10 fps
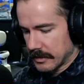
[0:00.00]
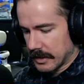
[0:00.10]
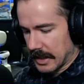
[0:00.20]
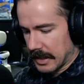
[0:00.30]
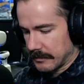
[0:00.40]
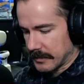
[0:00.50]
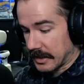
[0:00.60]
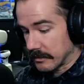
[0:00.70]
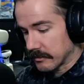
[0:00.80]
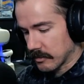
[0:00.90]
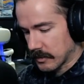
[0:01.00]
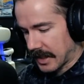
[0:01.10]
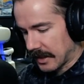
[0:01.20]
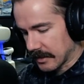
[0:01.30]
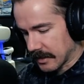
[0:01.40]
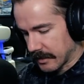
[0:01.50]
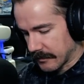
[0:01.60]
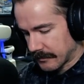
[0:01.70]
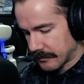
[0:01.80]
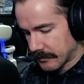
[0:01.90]
in reality.
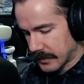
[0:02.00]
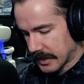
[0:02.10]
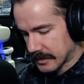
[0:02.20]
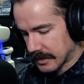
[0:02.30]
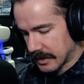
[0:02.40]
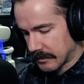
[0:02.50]
But